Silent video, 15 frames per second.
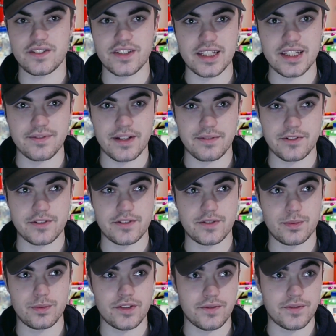Steve
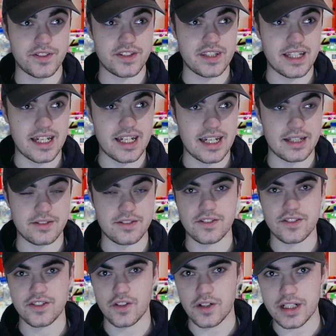Evans was obviously there to
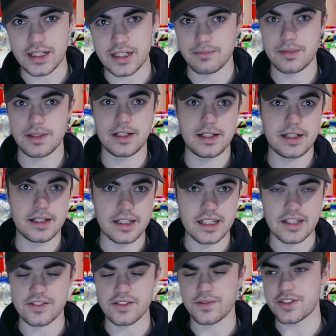sign him.
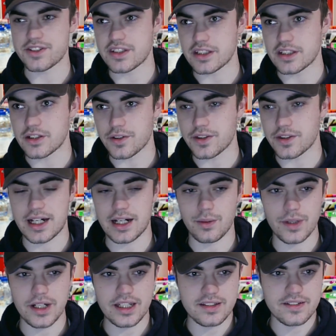He's obviously gone now.
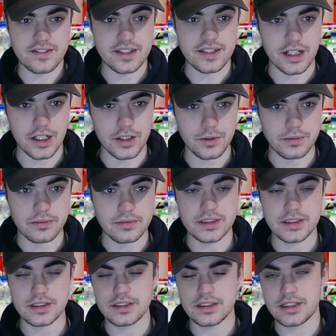Where does he go?
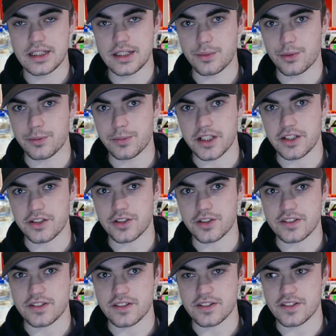It will be
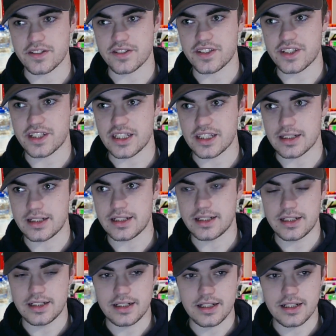interesting to see
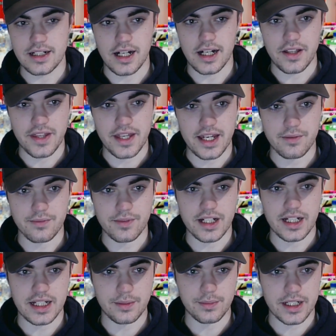there
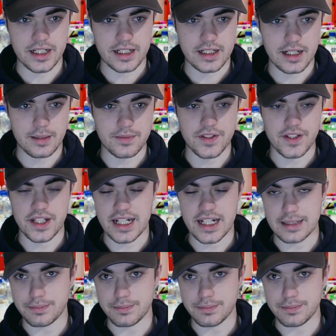really when it comes to that.